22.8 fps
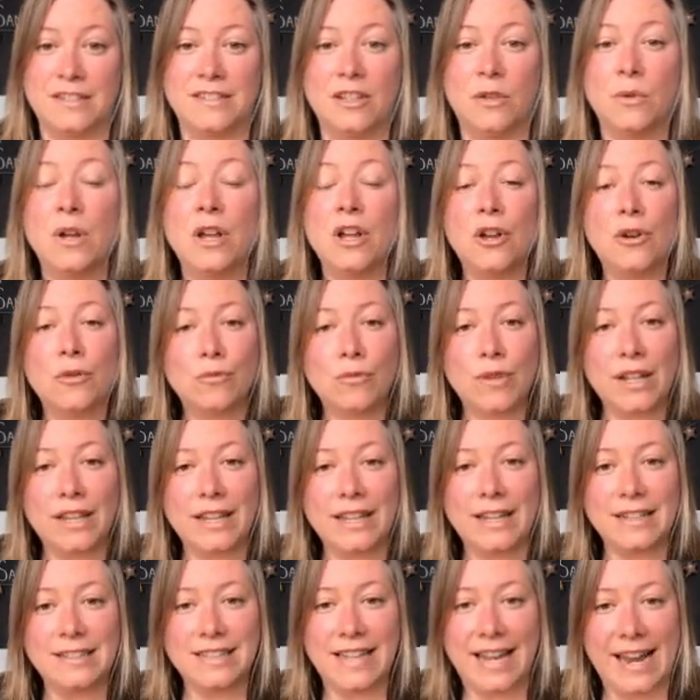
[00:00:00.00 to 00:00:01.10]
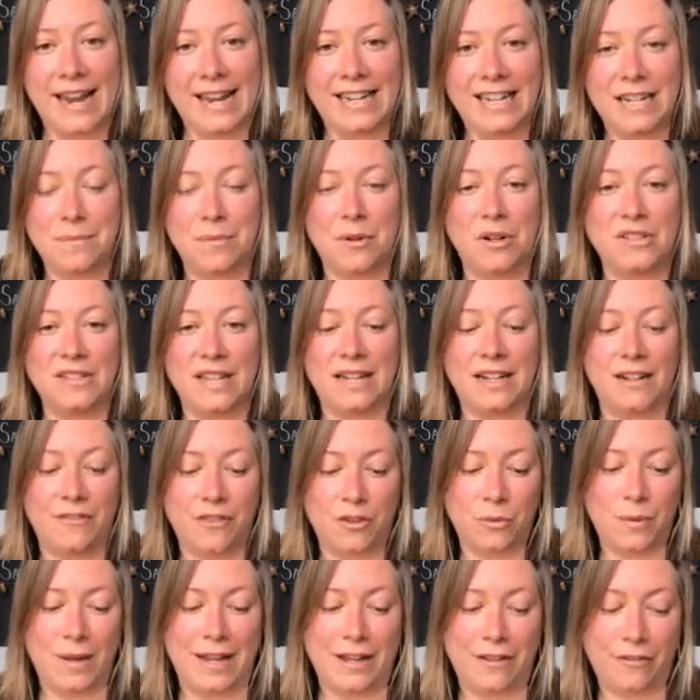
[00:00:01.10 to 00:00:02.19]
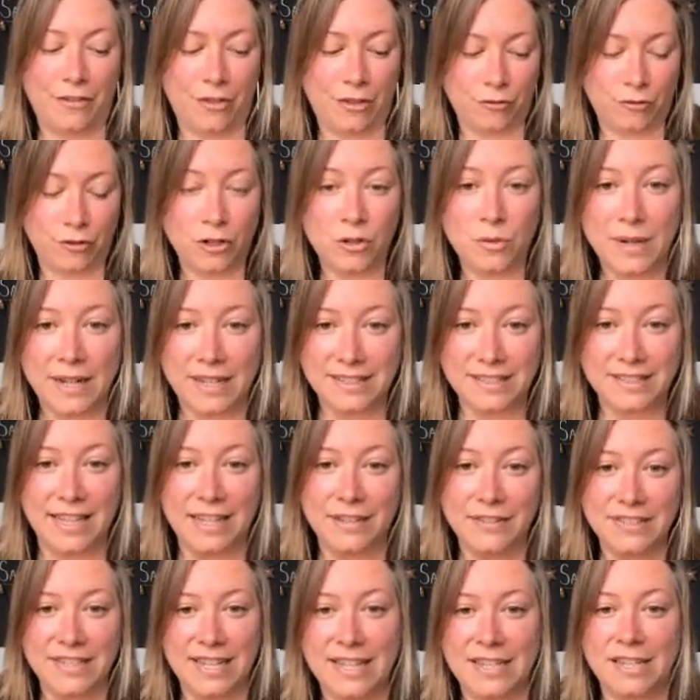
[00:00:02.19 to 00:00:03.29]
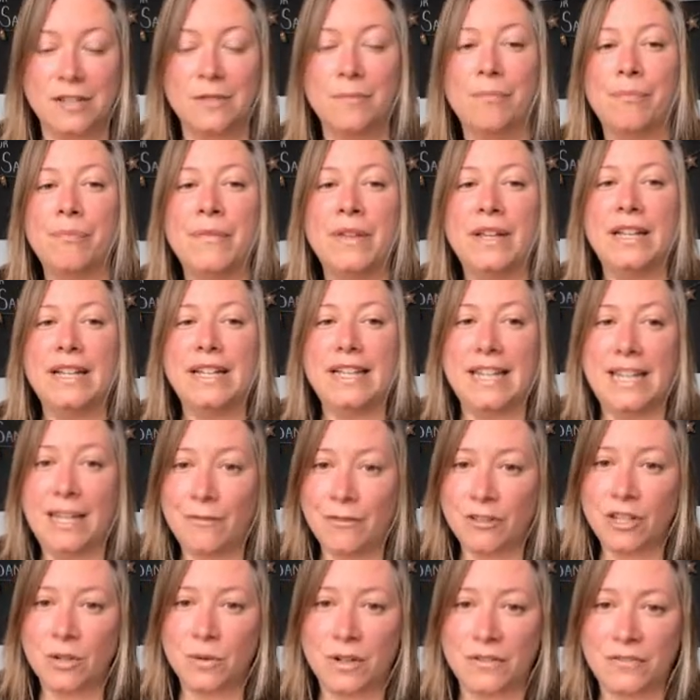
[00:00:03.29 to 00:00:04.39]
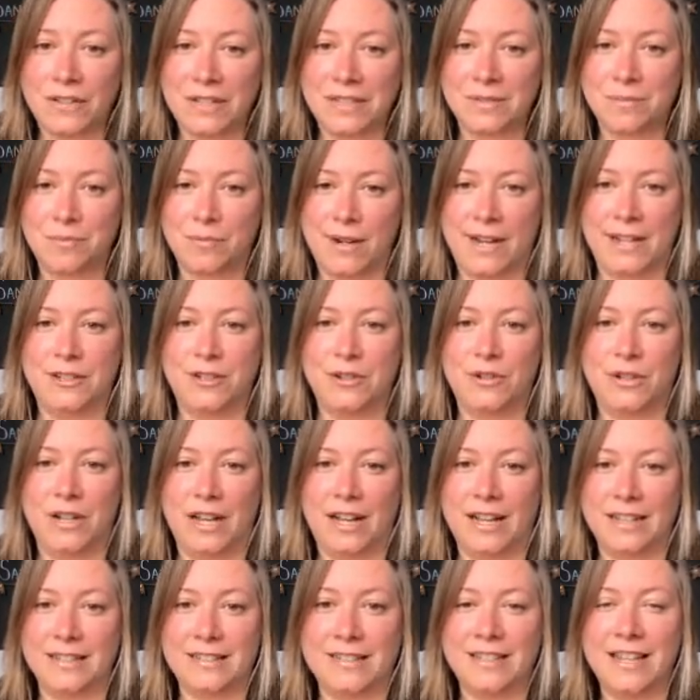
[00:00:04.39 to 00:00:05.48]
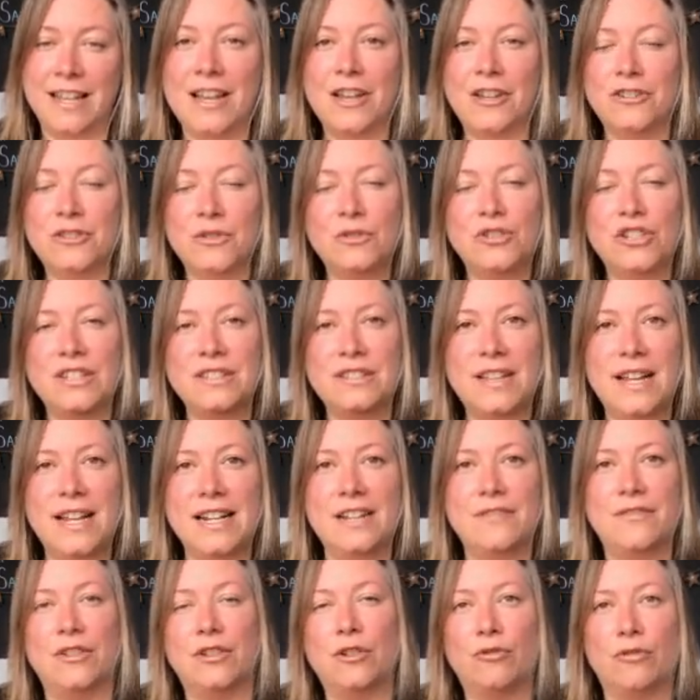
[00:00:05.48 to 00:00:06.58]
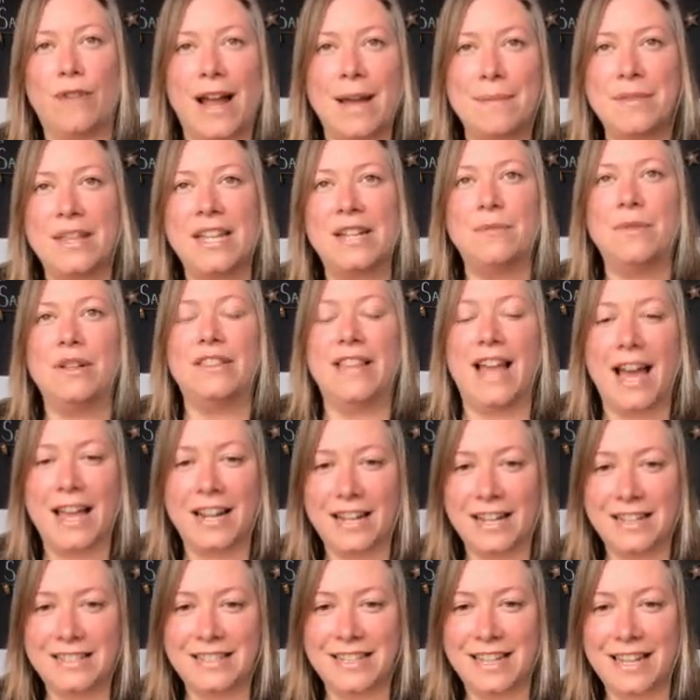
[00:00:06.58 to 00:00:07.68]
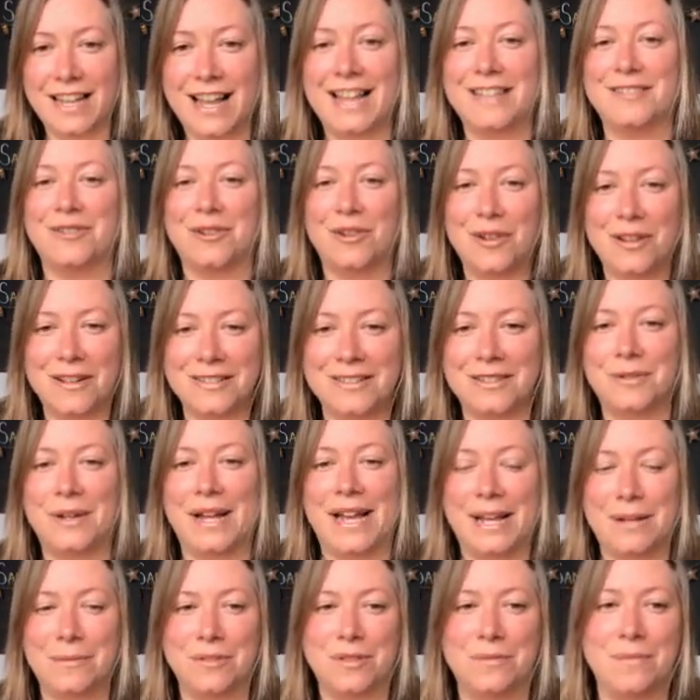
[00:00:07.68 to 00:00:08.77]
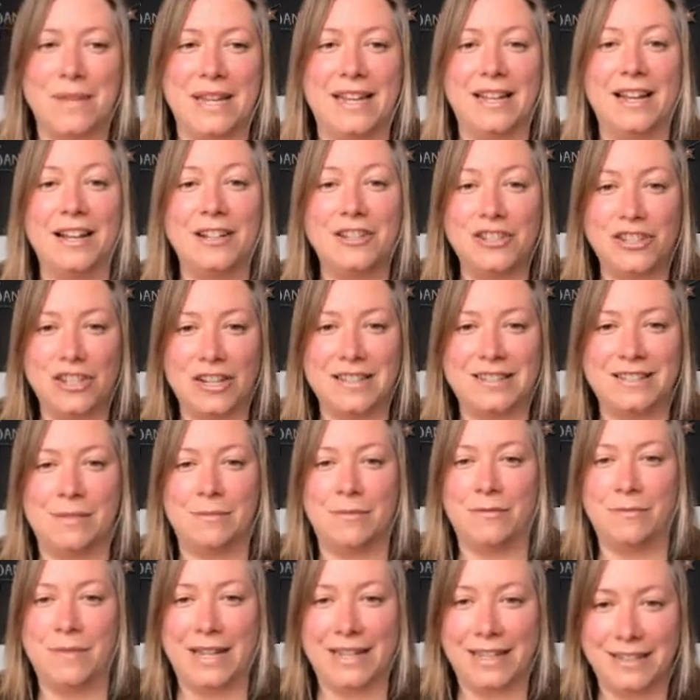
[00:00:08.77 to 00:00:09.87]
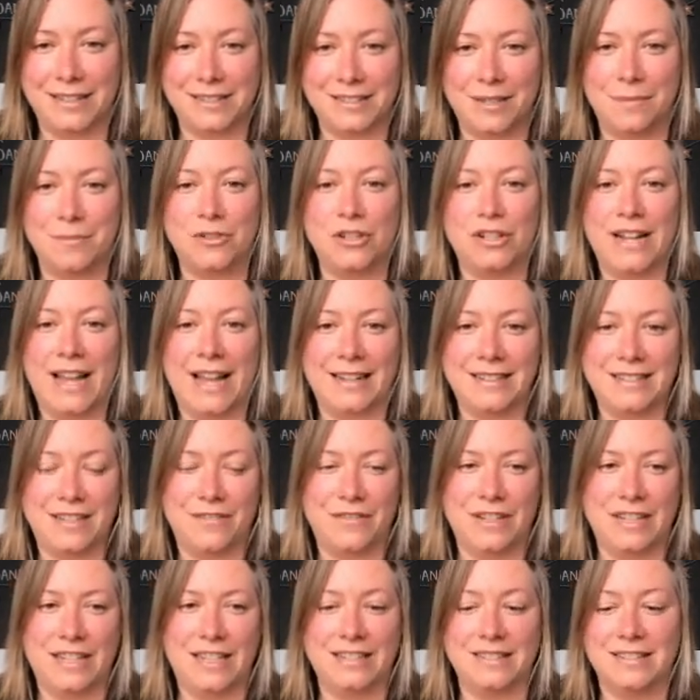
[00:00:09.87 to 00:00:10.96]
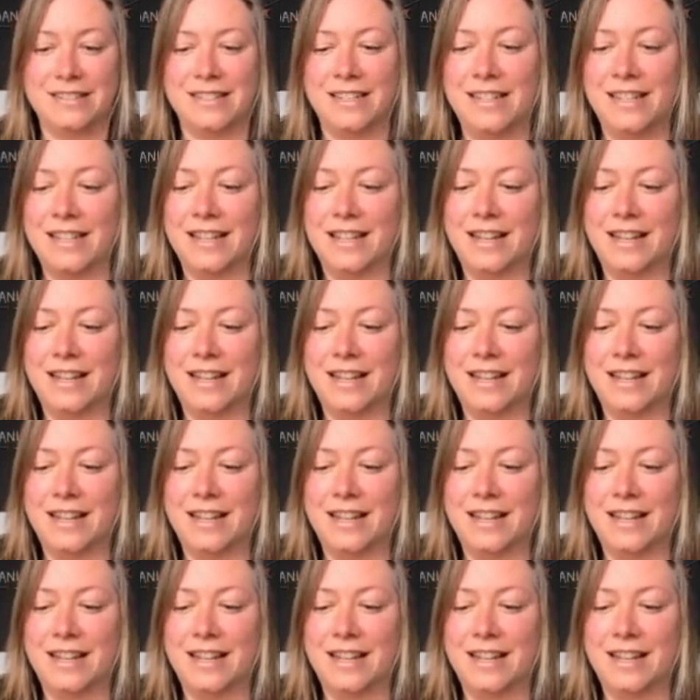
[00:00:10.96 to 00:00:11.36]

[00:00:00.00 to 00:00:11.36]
So really, it's 80% of the way through its life cycle, even though it feels brand new to us. So just kind of grappling with that idea has also helped me adjust some of my consumption activities.